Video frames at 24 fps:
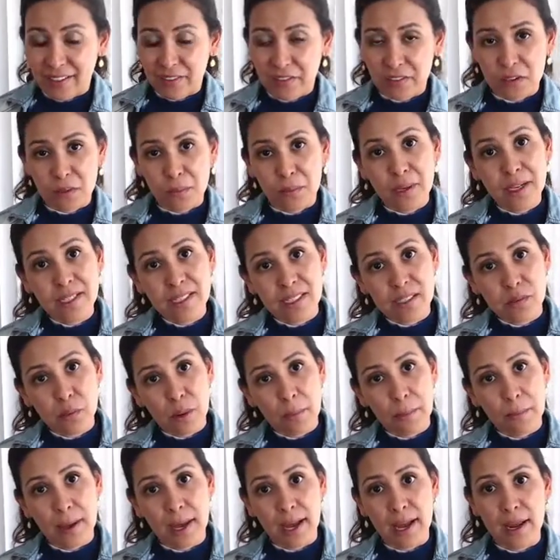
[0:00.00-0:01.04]
A few months
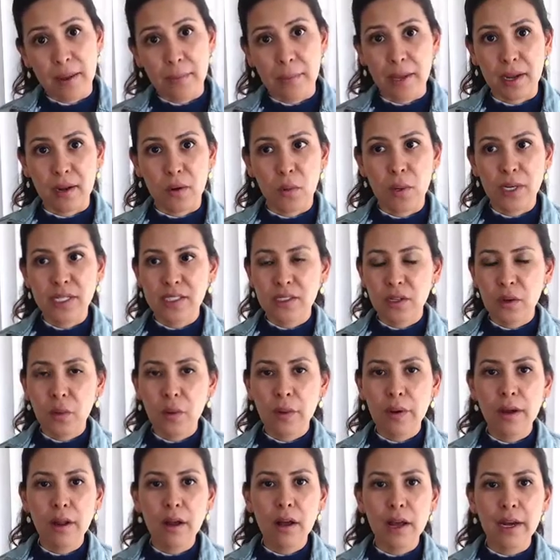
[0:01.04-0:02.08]
went by. I'm like, what's
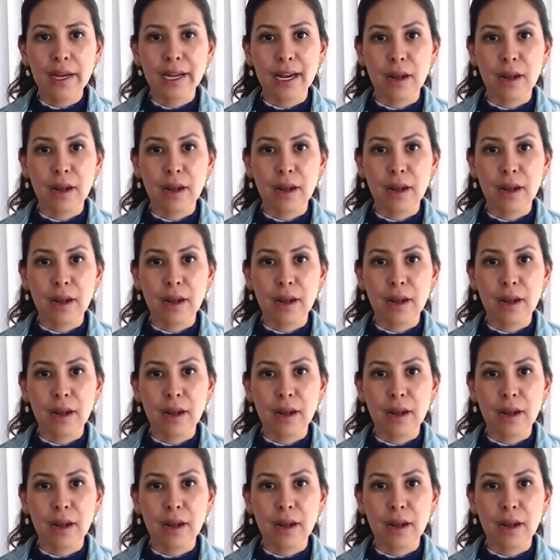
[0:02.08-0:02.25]
going on?